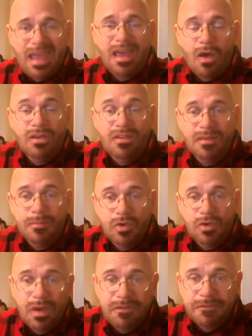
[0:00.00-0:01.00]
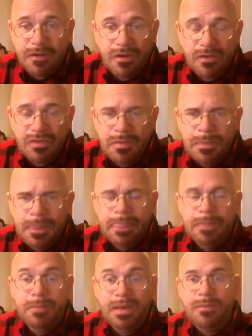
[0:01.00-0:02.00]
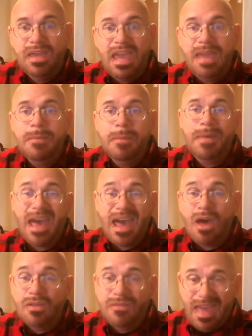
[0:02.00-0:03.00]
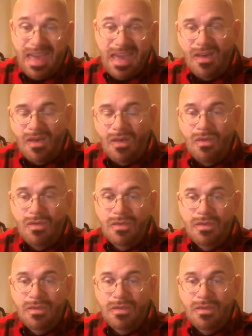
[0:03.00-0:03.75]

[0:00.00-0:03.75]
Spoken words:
on December 21st. But he came up out of hell